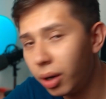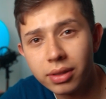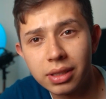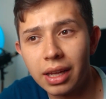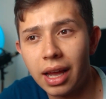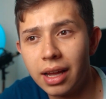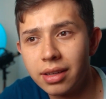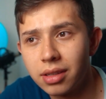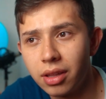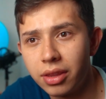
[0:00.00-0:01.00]
but it
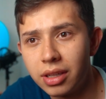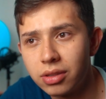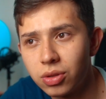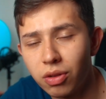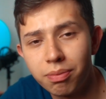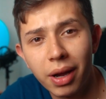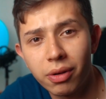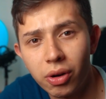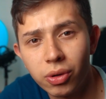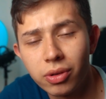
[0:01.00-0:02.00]
has the sort of
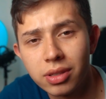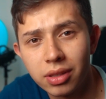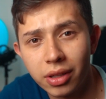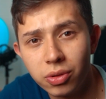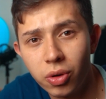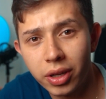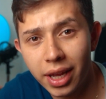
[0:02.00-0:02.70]
background noise that you are